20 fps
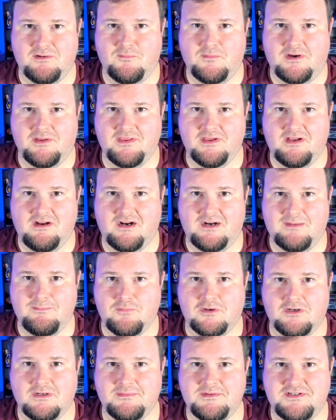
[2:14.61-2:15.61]
while the
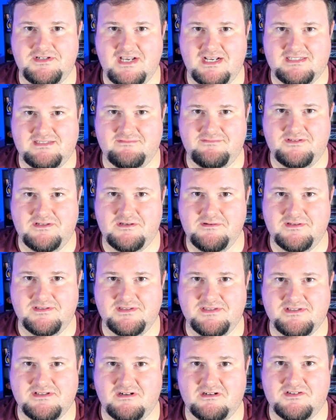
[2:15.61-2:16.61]
cardboard objective
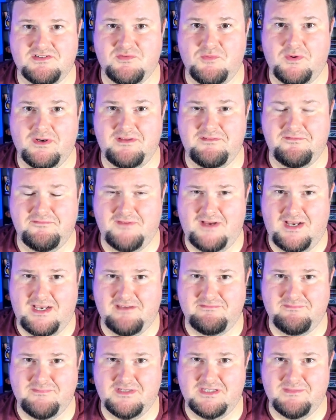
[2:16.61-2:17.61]
tokens are
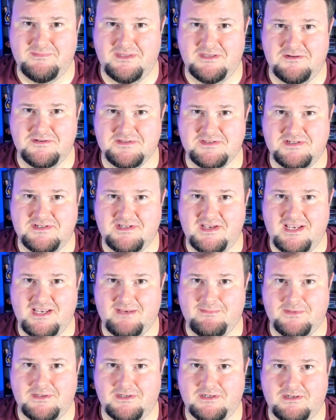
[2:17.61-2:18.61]
25mm in
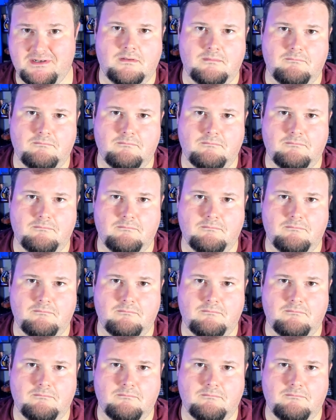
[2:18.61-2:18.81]
diameter.